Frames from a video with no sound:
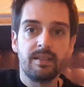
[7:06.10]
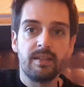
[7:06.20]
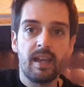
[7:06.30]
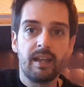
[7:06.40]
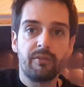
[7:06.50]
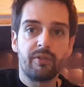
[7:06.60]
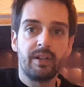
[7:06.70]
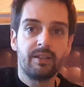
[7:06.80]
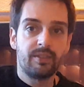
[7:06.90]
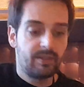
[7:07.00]
in the 8th
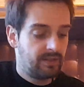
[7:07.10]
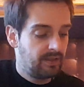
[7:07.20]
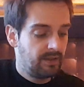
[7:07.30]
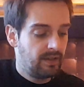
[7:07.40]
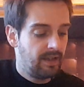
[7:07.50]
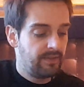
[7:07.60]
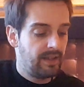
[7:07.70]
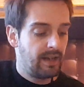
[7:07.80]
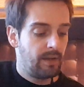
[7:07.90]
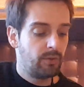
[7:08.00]
fret. And
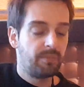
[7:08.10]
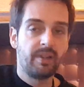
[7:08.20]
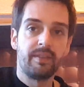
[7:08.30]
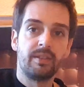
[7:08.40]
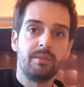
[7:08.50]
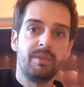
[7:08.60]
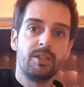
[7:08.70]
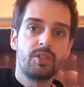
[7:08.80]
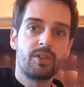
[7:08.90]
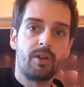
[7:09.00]
then I would play the
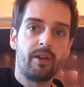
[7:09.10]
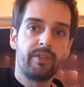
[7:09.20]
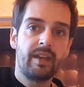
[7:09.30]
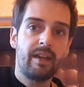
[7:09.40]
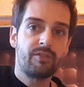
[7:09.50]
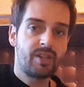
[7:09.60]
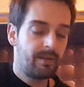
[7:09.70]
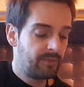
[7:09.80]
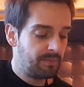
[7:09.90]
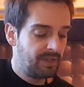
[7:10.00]
diminished chord, the F
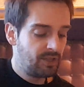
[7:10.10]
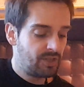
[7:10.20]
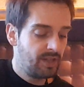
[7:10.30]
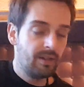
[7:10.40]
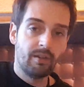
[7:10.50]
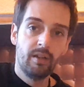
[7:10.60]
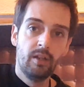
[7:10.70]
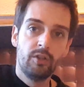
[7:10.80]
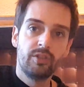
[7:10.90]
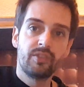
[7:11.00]
sharp diminished here.
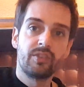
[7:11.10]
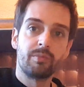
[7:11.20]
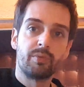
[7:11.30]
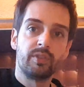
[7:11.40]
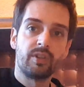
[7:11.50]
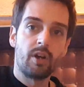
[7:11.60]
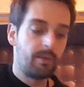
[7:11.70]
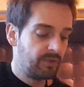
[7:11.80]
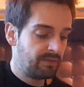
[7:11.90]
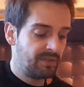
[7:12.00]
This is the pretty
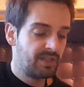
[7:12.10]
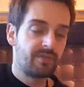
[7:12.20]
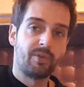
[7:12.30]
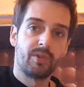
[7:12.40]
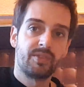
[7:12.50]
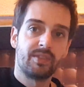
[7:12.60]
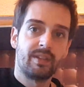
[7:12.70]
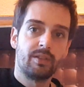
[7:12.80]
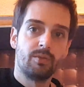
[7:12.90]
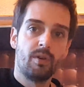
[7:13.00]
common diminished voicing
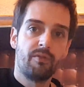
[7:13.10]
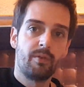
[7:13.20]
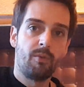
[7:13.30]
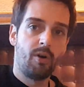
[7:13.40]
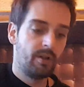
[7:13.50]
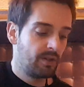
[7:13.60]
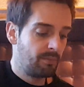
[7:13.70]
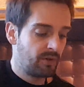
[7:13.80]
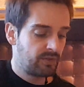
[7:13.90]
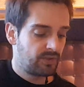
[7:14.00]
that you know from all your
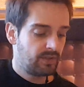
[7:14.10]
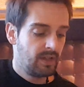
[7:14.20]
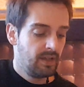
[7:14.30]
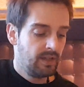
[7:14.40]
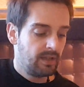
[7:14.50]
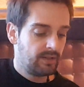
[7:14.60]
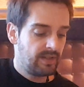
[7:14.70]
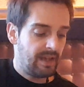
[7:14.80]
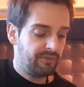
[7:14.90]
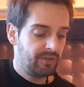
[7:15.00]
books. It's
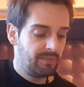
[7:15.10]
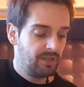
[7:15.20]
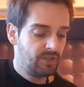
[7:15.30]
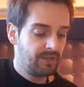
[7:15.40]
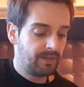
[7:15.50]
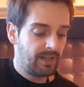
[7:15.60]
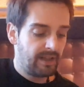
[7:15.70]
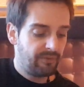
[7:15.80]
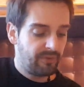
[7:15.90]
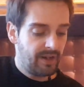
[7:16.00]
F diminished in the
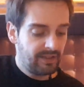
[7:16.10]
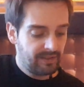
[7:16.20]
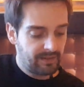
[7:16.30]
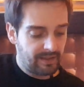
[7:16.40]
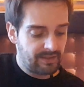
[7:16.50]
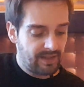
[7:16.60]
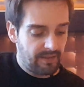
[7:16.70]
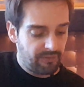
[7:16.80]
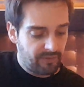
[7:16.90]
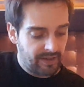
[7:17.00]
9th fret, then
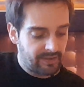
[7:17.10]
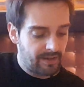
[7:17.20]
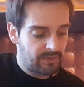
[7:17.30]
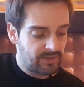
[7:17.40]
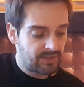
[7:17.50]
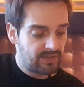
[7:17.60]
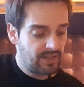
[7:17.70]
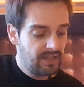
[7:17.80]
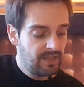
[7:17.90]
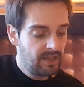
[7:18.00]
10th fret there is the
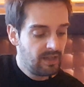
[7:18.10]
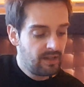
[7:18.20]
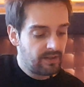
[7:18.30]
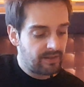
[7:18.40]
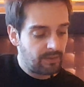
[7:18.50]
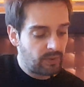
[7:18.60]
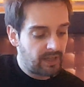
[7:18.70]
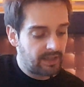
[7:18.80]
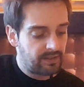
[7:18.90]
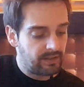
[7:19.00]
C, then we
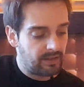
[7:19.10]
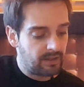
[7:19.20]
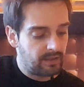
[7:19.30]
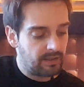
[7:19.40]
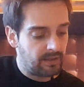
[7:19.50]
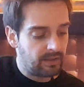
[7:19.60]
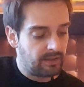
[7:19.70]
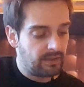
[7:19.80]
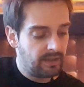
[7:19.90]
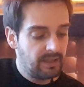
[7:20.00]
got
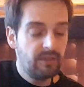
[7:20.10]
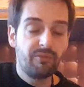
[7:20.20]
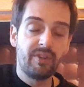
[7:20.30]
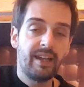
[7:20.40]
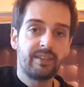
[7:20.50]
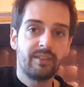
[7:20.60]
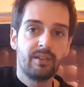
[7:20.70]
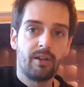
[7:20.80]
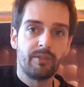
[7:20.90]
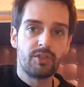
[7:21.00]
E flat
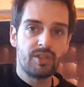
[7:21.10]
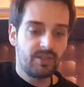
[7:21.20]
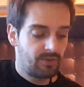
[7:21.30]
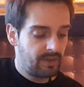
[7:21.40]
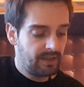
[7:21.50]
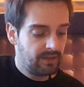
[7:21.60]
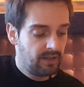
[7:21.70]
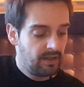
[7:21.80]
on the G string,